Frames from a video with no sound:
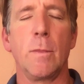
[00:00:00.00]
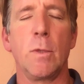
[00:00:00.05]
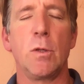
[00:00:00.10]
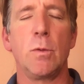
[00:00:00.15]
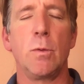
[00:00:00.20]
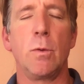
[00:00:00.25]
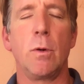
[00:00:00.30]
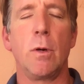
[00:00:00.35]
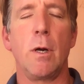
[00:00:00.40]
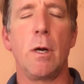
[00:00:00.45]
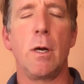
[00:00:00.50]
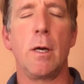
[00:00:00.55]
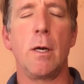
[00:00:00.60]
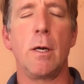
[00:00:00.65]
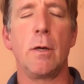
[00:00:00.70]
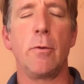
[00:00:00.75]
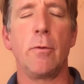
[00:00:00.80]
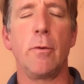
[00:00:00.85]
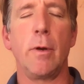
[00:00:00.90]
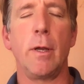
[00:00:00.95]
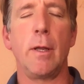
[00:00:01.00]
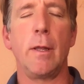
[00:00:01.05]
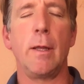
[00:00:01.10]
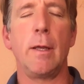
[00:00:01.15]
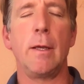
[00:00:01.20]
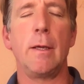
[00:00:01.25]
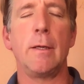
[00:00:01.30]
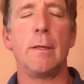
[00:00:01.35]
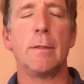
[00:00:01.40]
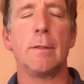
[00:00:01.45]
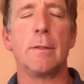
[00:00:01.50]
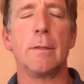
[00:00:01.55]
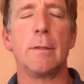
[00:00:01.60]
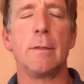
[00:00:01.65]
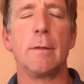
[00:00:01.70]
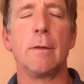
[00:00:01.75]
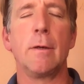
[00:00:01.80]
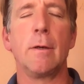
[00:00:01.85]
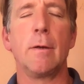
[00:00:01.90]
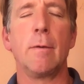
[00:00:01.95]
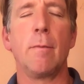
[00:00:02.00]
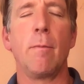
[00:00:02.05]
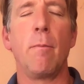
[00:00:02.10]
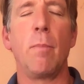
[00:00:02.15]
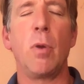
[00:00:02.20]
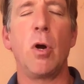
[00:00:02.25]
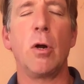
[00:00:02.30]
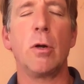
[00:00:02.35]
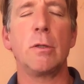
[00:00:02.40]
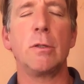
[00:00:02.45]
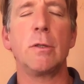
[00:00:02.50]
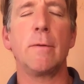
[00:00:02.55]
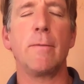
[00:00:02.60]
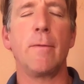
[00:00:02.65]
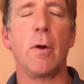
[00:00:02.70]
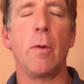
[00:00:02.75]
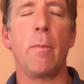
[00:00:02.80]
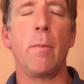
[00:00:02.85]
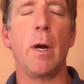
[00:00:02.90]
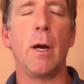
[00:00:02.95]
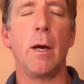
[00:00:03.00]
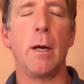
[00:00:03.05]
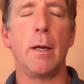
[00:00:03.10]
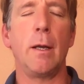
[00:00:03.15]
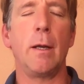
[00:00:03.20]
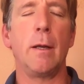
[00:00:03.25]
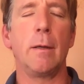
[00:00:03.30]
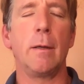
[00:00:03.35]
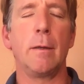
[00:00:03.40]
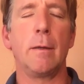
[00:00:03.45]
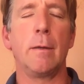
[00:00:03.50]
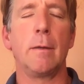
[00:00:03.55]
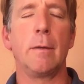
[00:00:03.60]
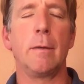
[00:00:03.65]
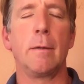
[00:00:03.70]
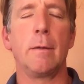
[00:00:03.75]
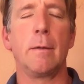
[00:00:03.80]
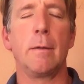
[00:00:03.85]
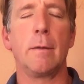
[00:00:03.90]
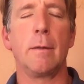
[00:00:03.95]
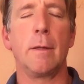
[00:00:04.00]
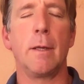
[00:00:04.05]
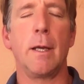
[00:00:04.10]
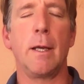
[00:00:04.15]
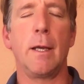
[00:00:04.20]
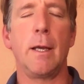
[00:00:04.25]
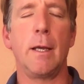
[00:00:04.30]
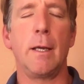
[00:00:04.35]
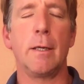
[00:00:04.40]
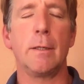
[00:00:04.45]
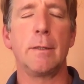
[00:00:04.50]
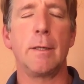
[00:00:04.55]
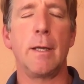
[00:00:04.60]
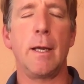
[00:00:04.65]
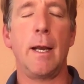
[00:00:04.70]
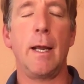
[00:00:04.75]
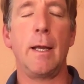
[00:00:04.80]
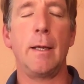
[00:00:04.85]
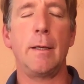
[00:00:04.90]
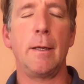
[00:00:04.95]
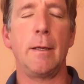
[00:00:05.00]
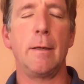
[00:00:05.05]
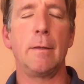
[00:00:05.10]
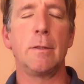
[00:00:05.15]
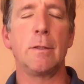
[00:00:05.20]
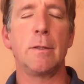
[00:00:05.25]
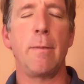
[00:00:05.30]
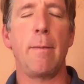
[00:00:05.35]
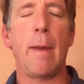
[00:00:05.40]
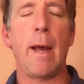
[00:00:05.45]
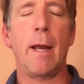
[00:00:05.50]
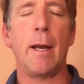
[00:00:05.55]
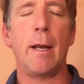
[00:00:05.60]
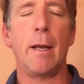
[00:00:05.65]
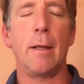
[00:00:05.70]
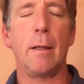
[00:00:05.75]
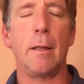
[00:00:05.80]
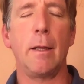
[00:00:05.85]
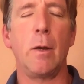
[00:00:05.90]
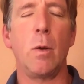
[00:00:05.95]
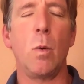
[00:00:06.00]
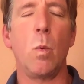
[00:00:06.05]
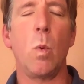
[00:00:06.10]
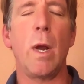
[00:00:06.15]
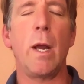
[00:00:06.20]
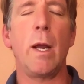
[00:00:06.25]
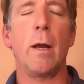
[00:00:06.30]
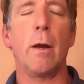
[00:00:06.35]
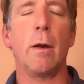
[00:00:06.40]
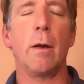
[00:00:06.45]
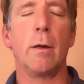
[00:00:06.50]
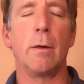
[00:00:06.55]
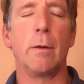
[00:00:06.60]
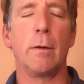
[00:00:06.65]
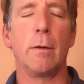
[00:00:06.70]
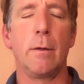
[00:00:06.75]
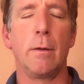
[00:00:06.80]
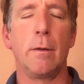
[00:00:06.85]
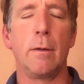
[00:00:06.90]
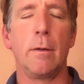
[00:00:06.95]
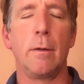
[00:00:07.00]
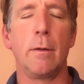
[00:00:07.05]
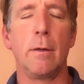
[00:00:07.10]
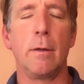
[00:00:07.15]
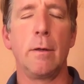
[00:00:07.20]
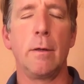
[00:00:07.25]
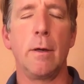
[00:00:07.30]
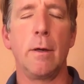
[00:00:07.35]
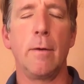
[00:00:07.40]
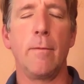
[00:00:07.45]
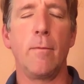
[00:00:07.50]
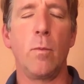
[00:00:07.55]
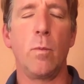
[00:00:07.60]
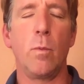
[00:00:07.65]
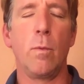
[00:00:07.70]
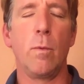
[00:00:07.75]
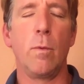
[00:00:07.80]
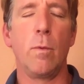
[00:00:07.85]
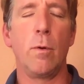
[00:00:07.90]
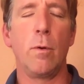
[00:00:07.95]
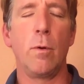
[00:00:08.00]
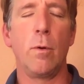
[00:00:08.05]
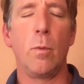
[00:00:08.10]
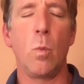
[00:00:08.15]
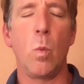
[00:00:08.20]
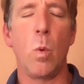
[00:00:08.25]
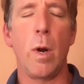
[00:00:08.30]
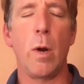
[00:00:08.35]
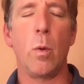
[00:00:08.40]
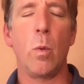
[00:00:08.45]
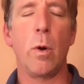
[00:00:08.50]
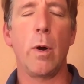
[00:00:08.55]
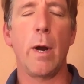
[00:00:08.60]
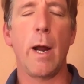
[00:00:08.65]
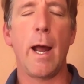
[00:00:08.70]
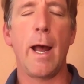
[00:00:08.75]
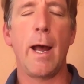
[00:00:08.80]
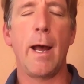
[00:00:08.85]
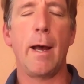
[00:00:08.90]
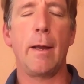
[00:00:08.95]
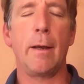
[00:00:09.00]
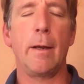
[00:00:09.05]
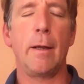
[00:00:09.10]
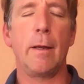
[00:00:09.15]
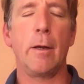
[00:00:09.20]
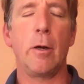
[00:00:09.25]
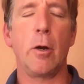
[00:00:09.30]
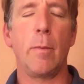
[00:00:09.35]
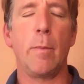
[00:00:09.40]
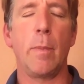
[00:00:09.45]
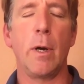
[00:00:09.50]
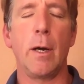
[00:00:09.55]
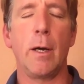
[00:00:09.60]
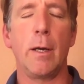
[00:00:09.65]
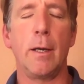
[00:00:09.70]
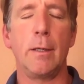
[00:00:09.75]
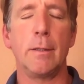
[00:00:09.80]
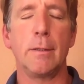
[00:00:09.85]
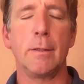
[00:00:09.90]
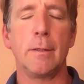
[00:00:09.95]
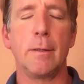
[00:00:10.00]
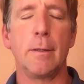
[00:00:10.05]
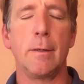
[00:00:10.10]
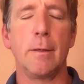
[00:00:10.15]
So we're honoring these parts of our body that get us connected, somatically aware of where we're at in our bodies.